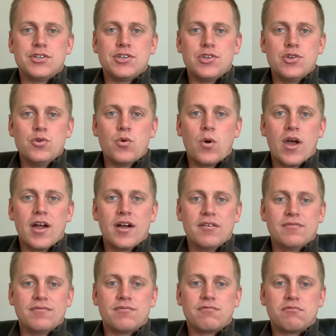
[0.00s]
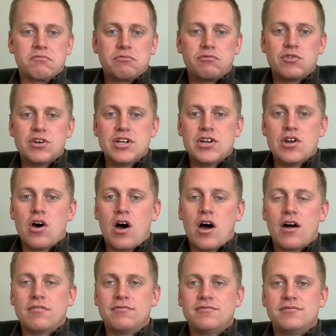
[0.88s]
you have written
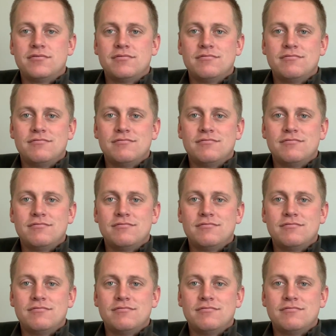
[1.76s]
off?